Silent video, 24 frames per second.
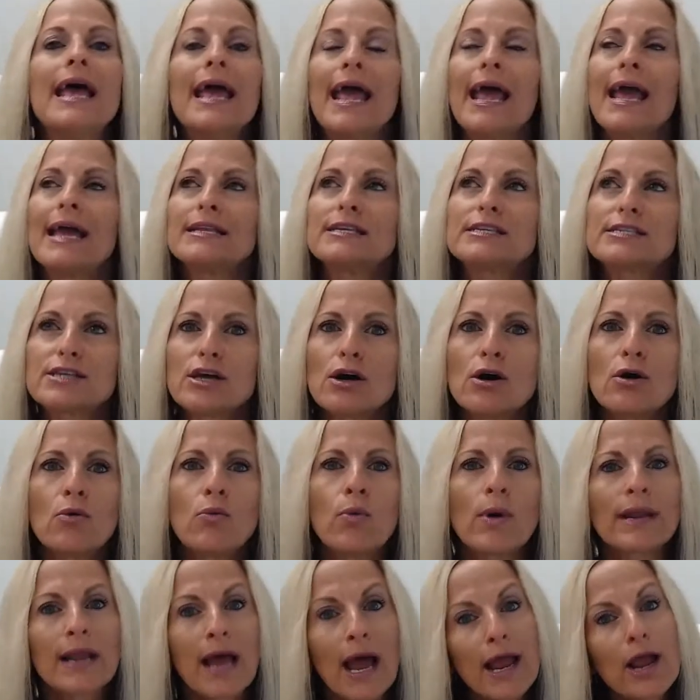And so
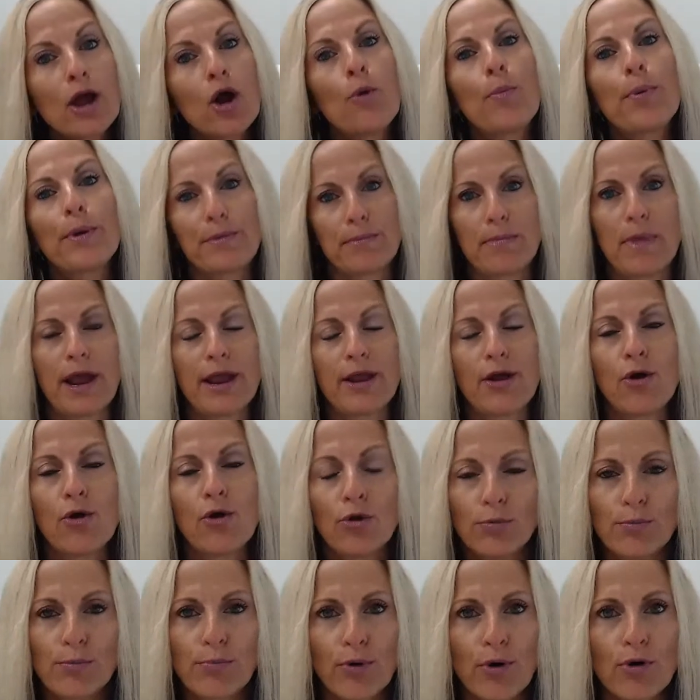when I opened my
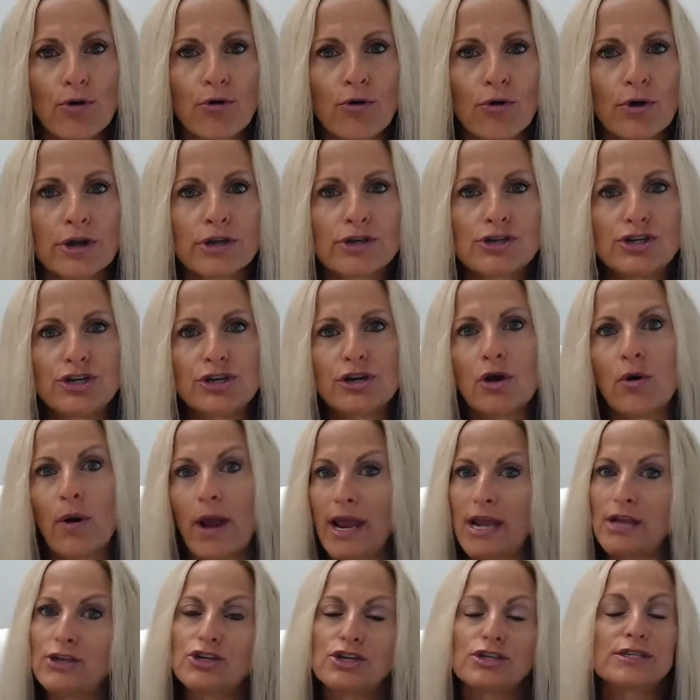own brokerage,
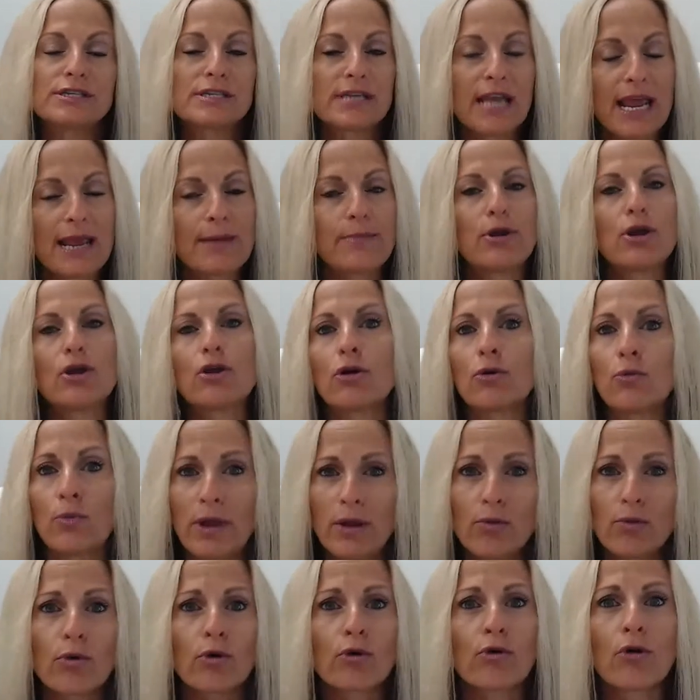agents came here and
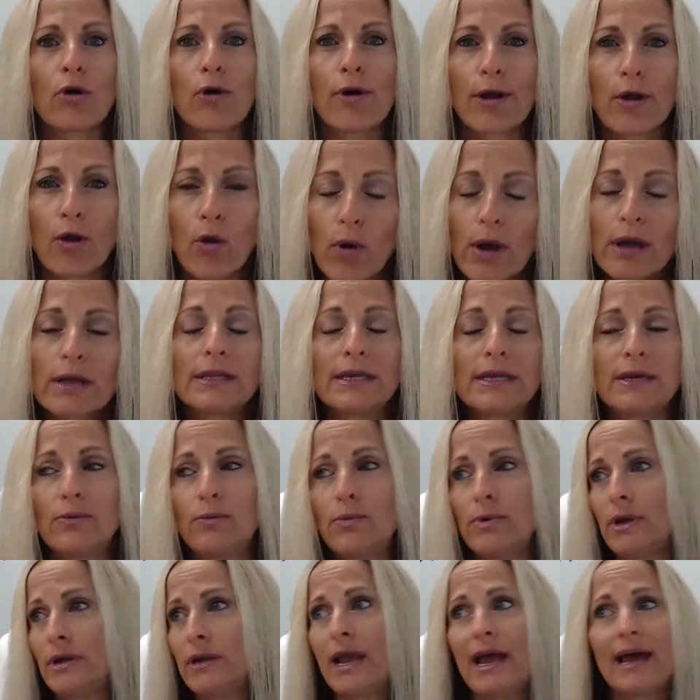we were growing quickly.
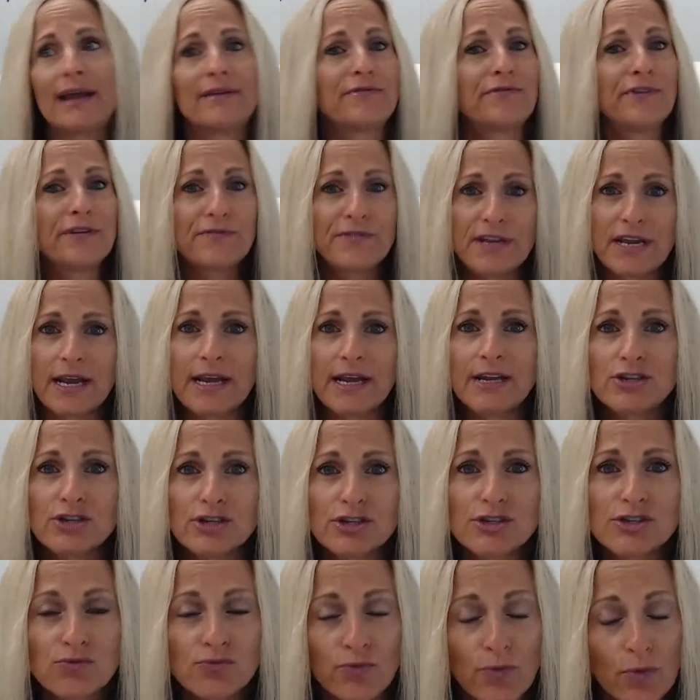We had 50
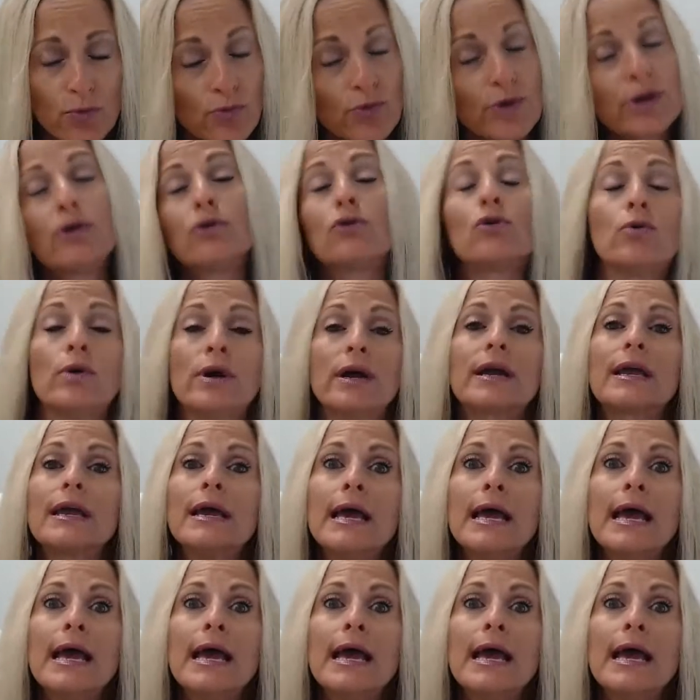agents real quick.